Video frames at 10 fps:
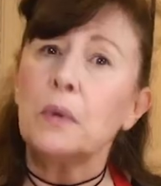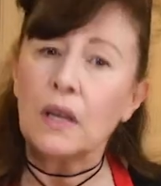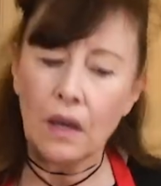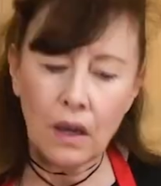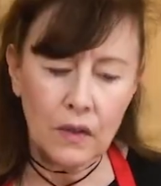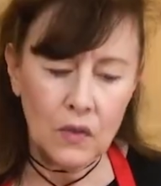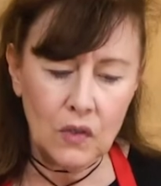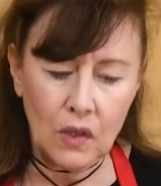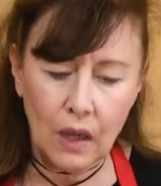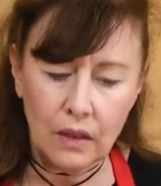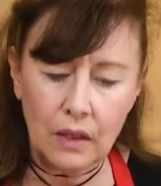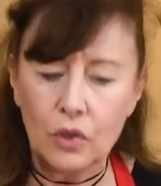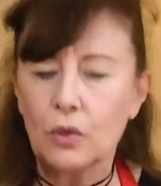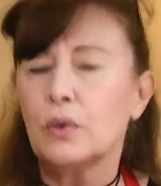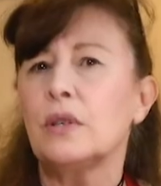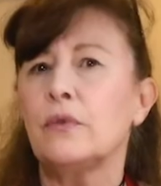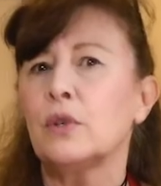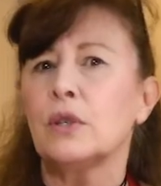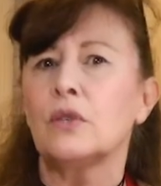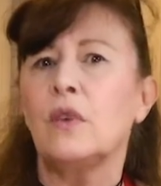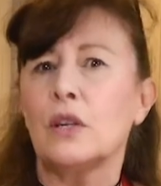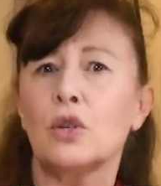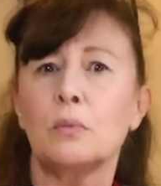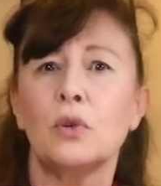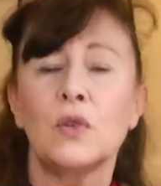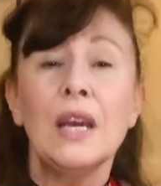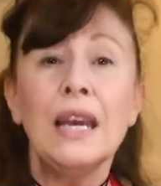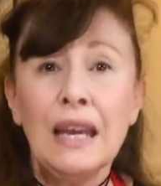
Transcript: because it's got these cruciferous vegetables,